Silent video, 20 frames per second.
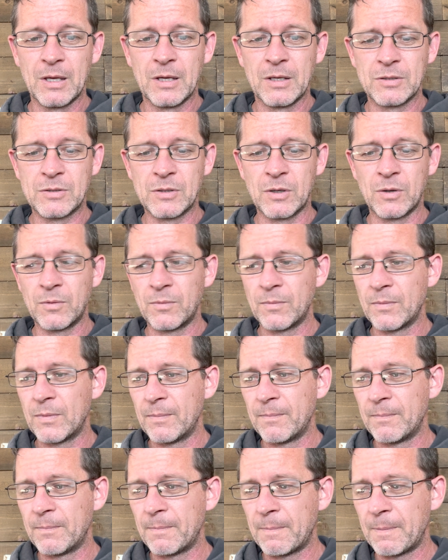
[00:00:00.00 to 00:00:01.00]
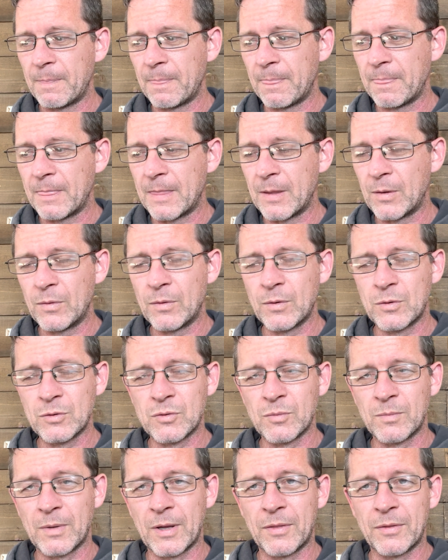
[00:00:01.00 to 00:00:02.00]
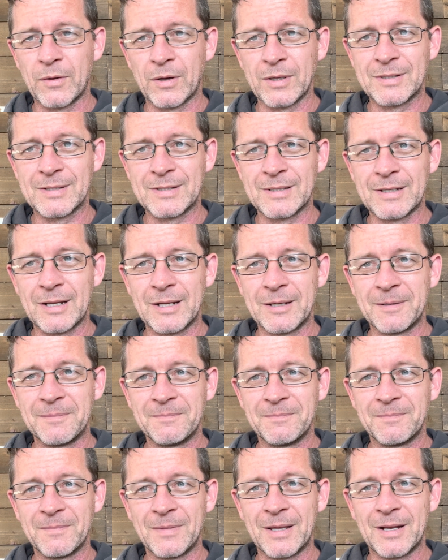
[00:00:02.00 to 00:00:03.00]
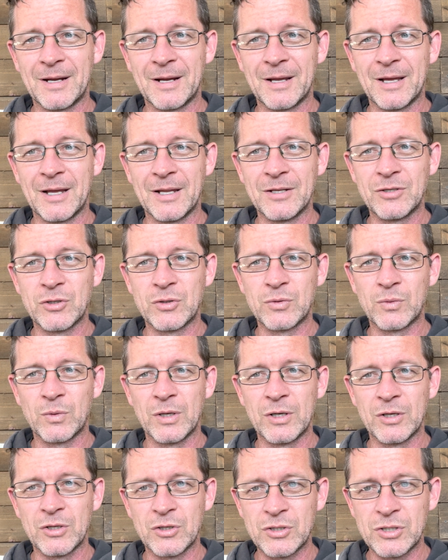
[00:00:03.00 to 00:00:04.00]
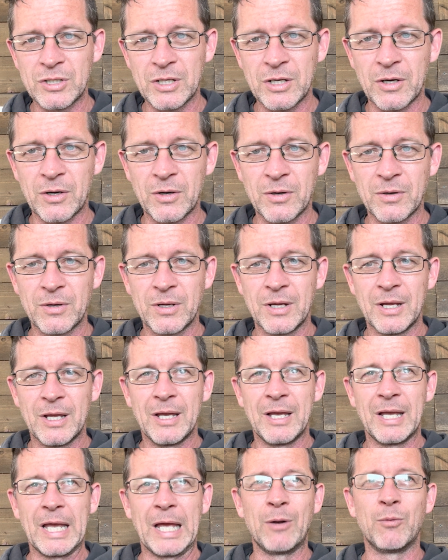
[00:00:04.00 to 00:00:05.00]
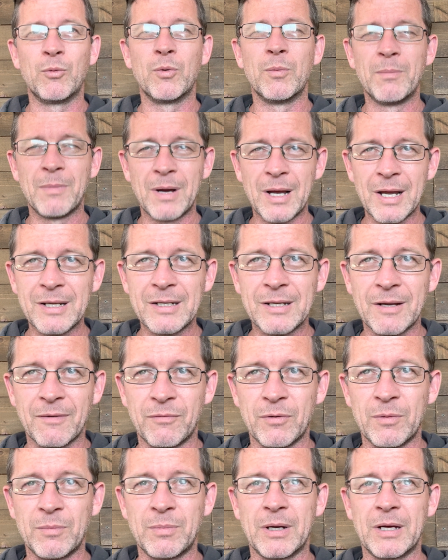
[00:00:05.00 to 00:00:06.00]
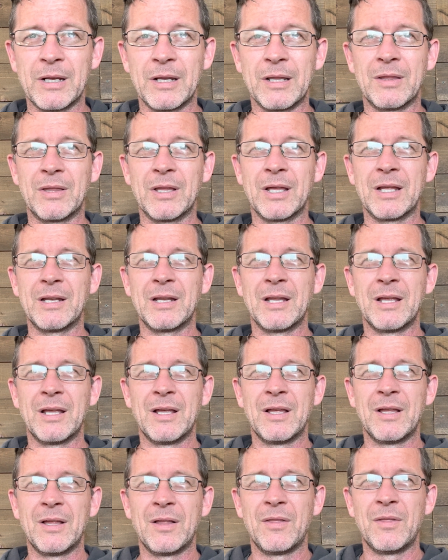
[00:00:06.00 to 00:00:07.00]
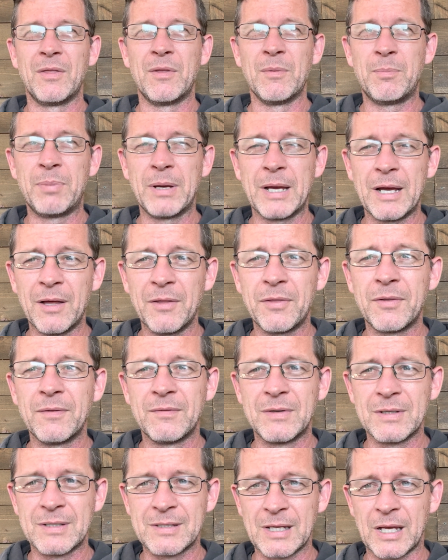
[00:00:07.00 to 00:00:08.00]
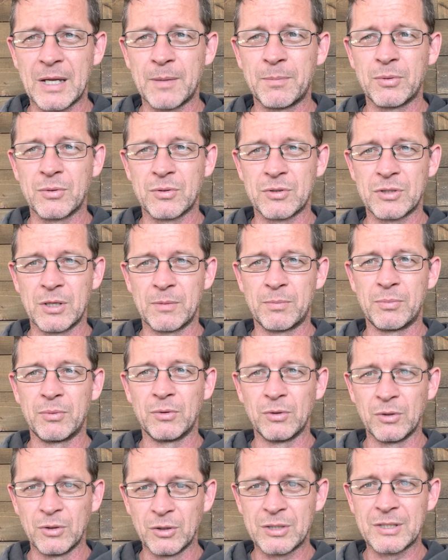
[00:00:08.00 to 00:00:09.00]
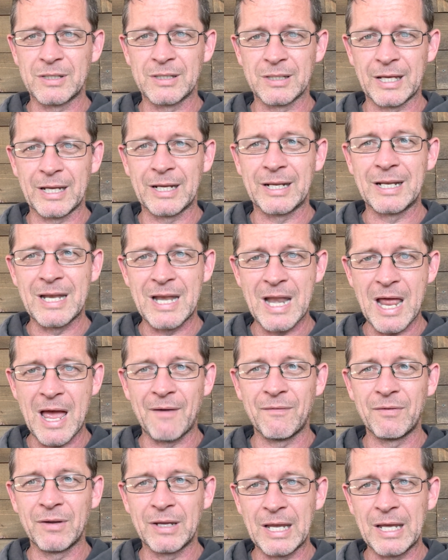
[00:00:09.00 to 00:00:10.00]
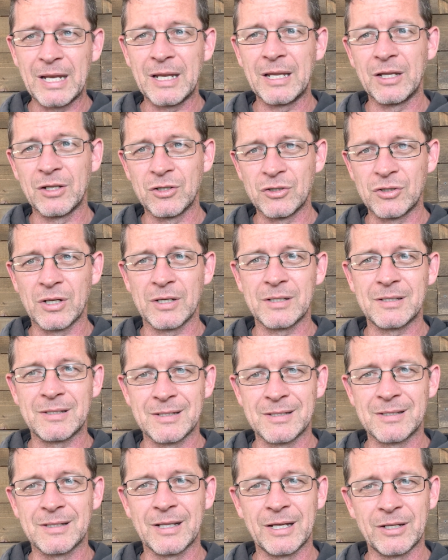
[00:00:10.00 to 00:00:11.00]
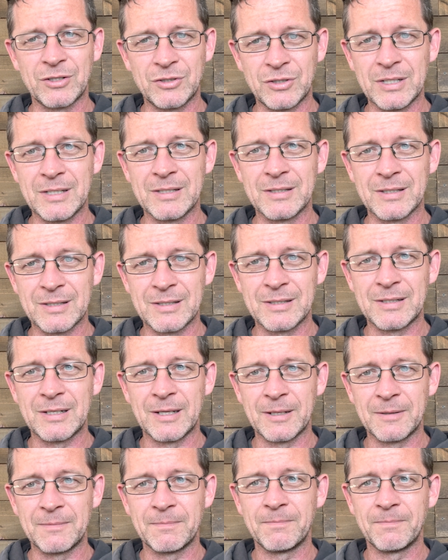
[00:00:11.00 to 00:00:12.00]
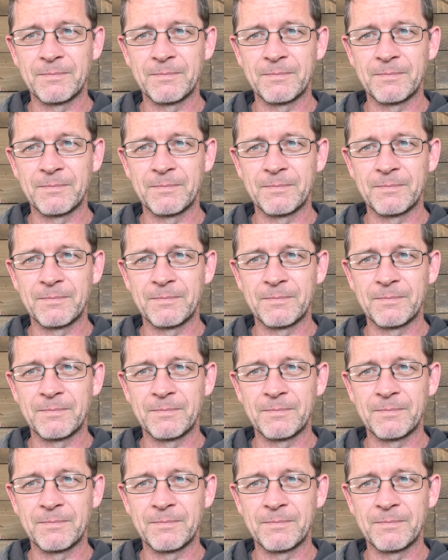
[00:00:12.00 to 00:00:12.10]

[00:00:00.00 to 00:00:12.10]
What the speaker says: So those are my thoughts today. And I just wanted to share and remind everybody that the path of discipleship looks like navigating injustice like Jesus did.